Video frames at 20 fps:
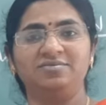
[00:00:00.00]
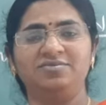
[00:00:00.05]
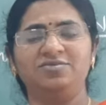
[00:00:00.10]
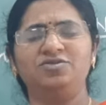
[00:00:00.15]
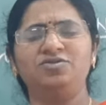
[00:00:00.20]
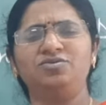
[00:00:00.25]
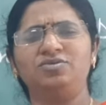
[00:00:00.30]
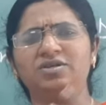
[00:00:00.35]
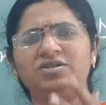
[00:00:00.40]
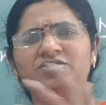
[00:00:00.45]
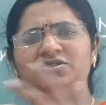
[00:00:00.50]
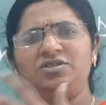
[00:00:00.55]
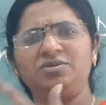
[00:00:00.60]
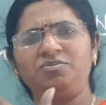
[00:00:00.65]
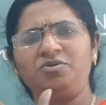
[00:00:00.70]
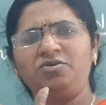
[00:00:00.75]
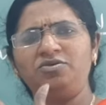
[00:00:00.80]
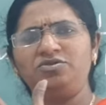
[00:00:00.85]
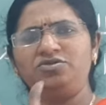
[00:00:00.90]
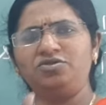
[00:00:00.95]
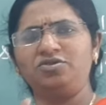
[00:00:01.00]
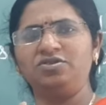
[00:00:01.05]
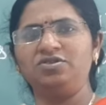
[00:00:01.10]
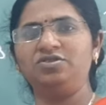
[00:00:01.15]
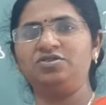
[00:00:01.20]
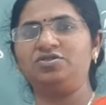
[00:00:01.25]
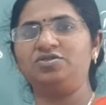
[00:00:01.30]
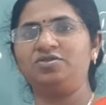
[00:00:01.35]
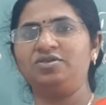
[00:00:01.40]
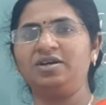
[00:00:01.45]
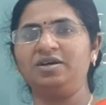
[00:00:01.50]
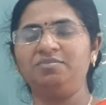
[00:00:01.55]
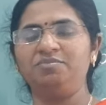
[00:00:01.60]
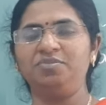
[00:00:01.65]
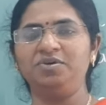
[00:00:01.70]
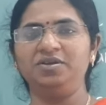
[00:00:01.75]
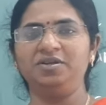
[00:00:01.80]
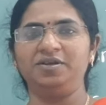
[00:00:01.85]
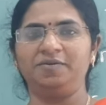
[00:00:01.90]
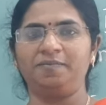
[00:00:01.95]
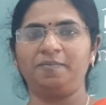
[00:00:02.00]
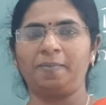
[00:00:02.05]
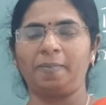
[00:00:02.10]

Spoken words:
So that's about joint stock company.